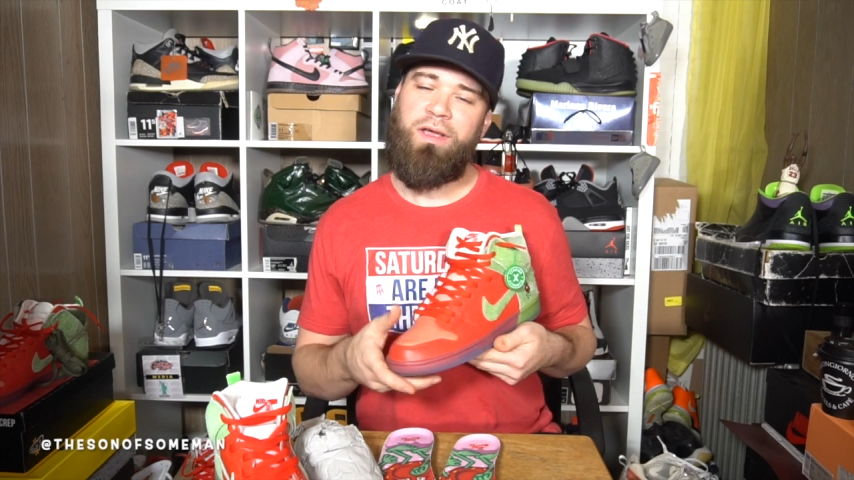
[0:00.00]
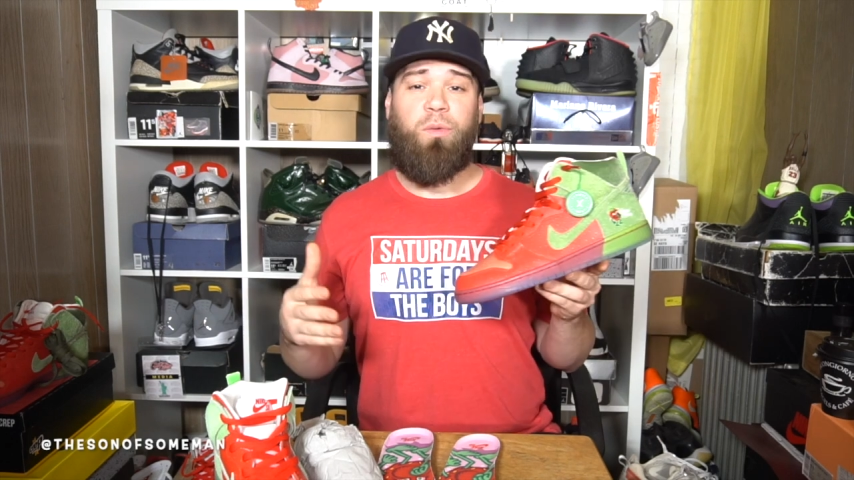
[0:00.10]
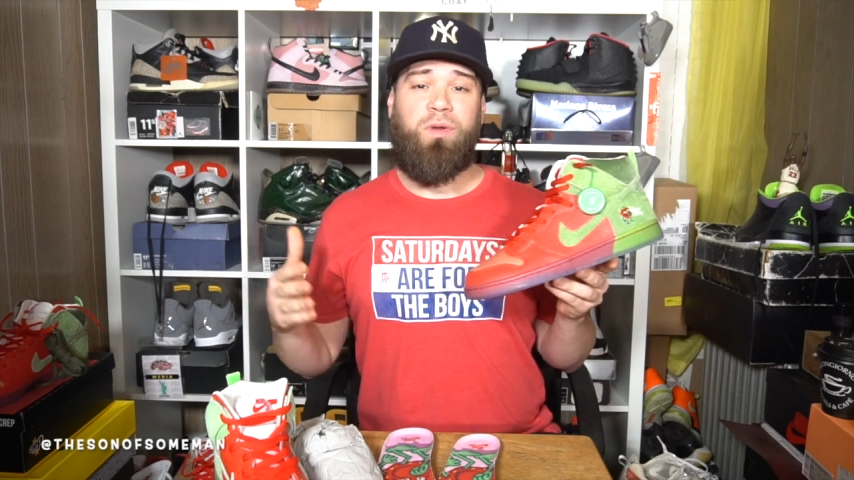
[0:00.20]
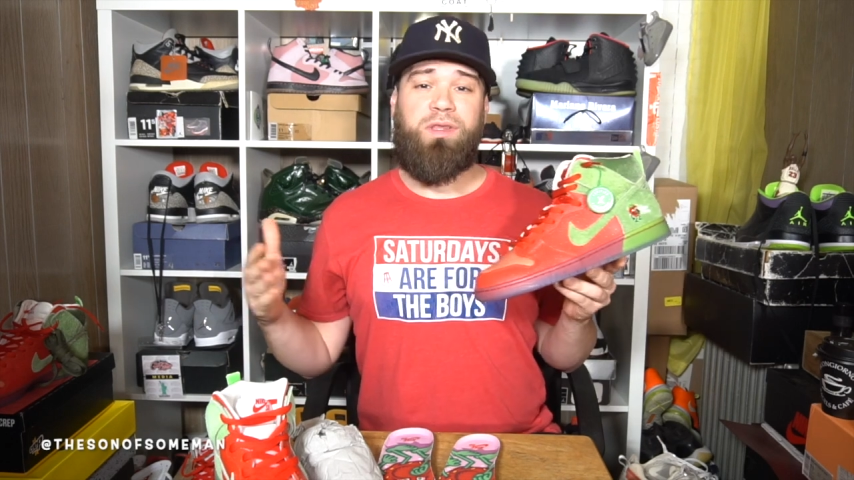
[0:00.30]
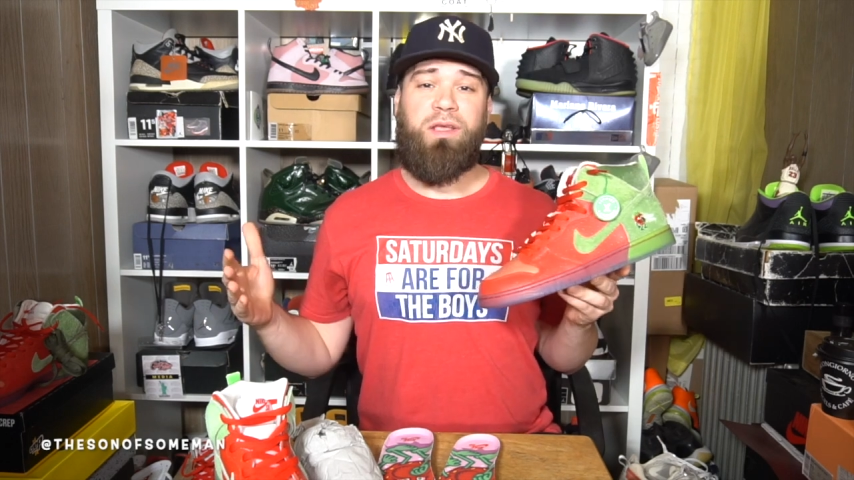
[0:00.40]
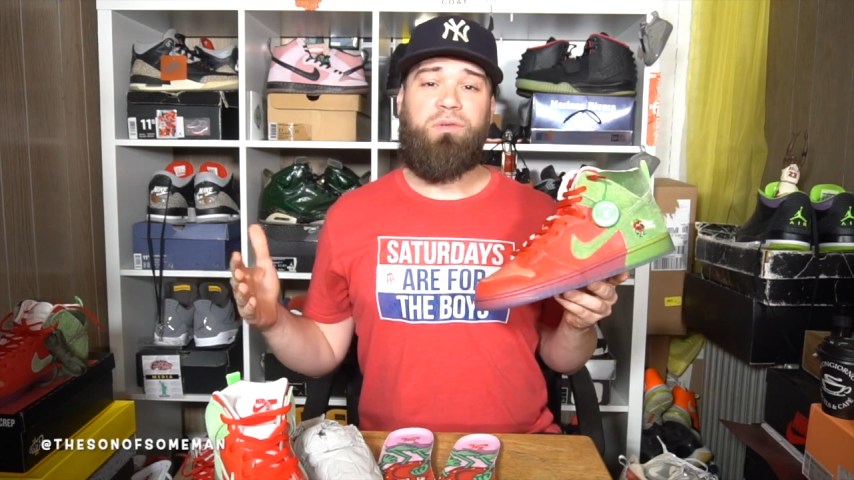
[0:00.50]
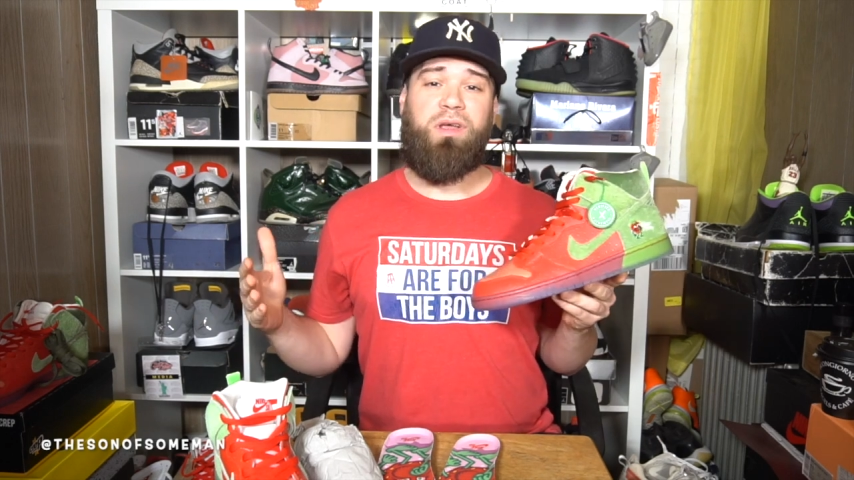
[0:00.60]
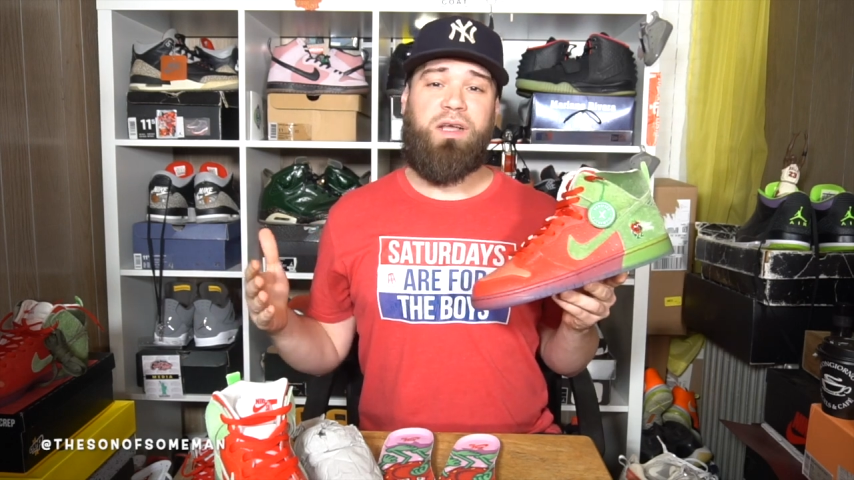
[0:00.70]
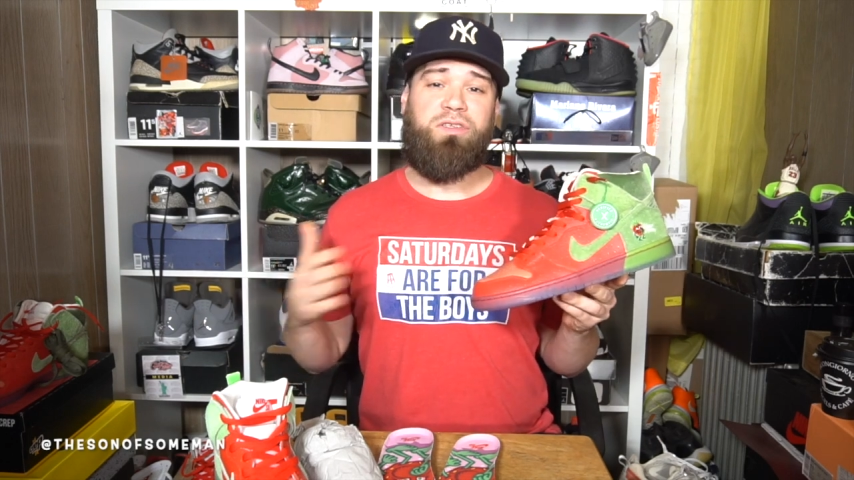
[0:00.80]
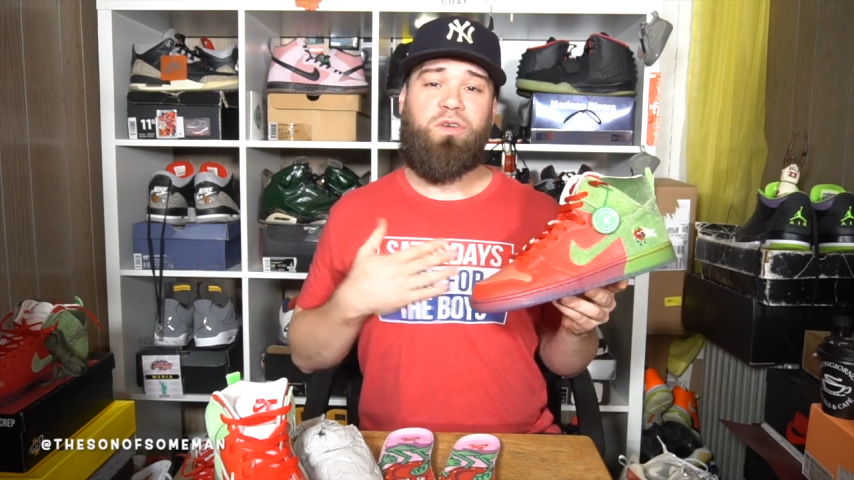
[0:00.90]
I want to thank you
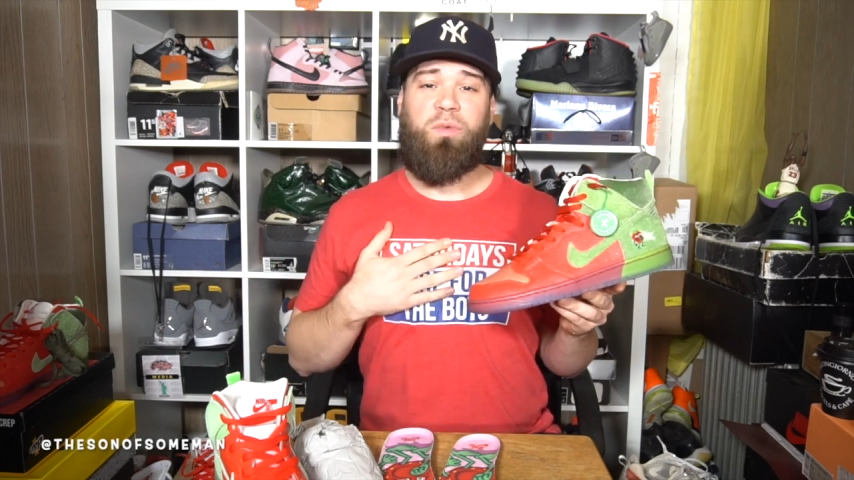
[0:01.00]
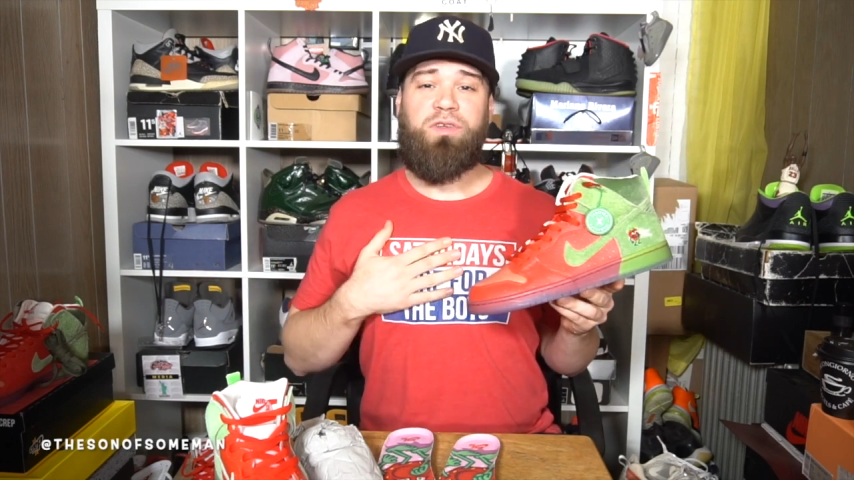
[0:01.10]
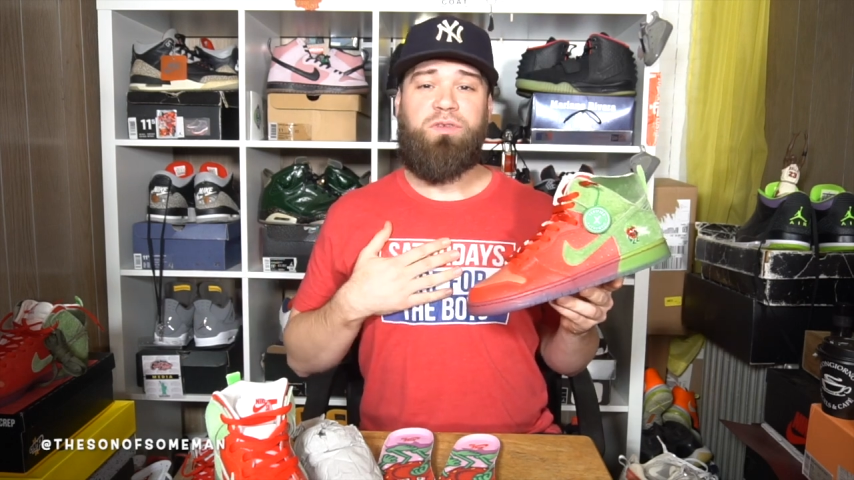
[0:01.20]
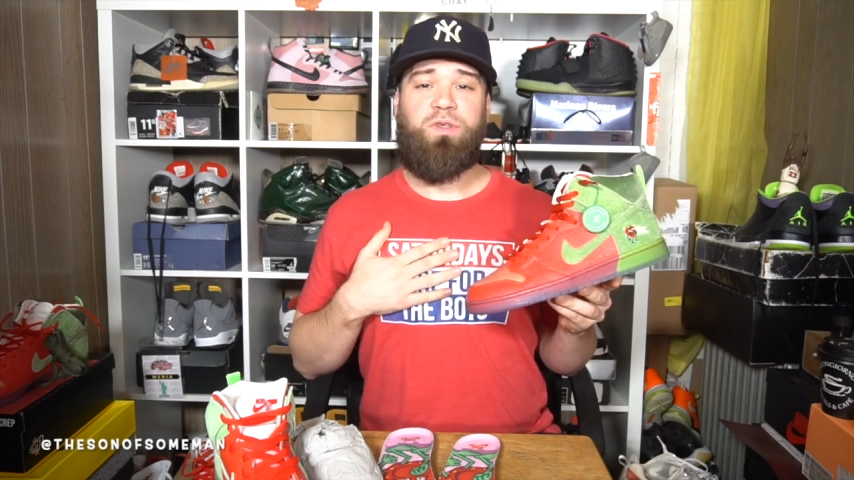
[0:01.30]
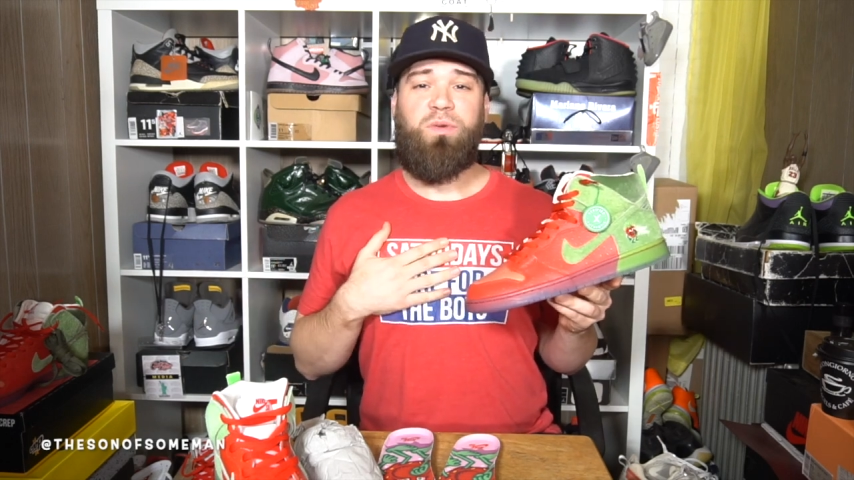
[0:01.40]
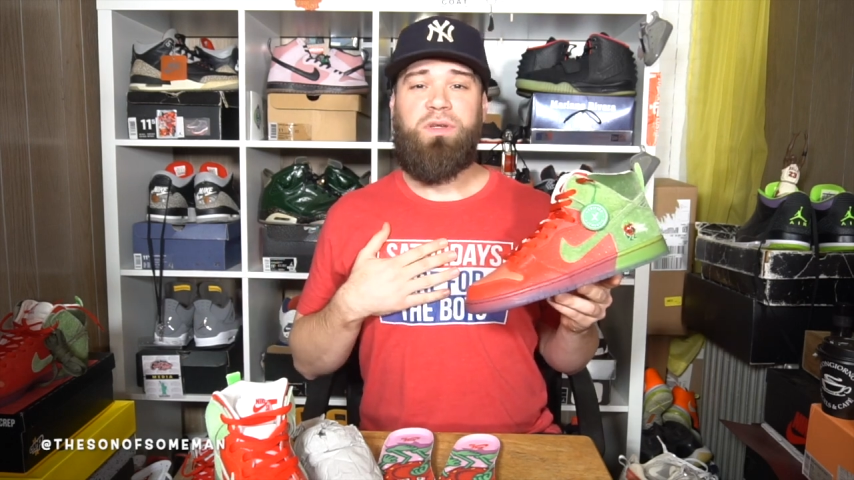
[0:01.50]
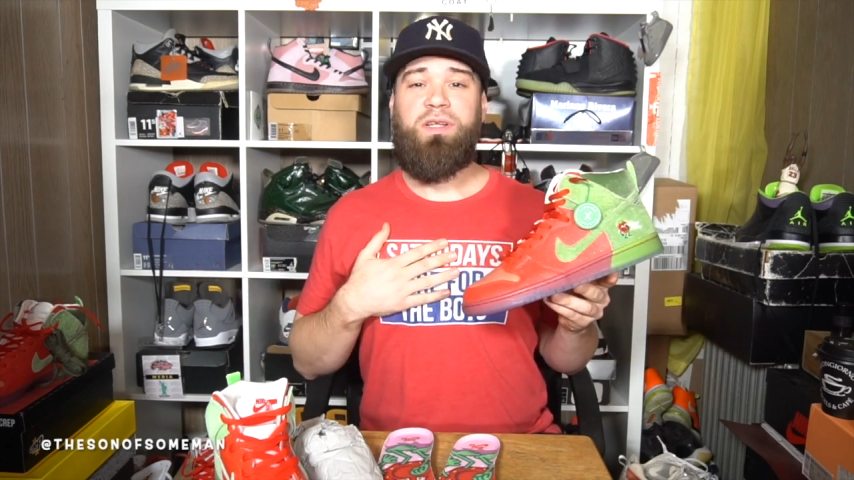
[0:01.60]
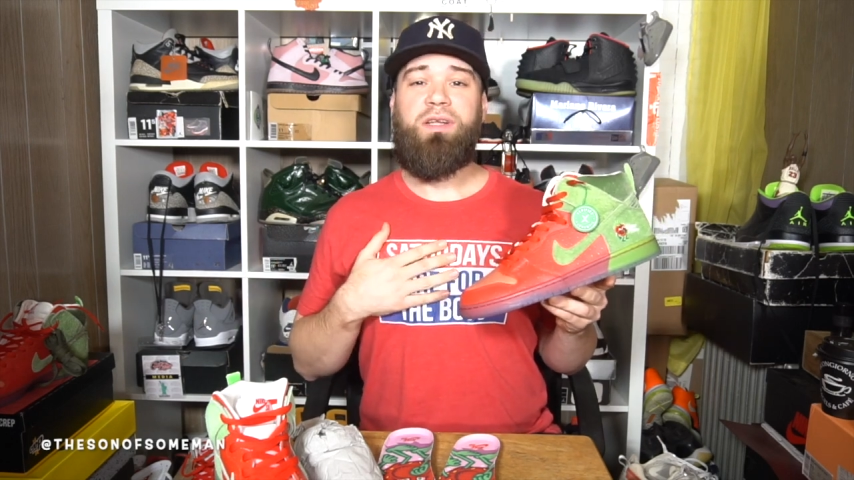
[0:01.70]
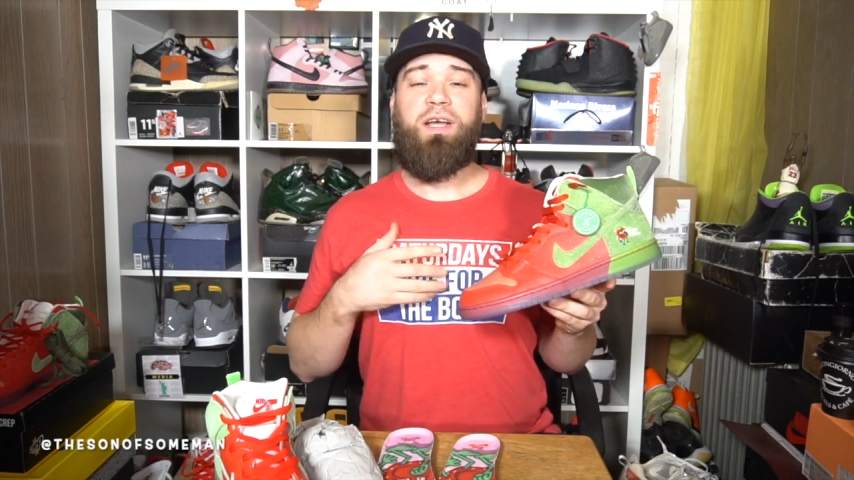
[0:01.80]
guys so much for tuning in.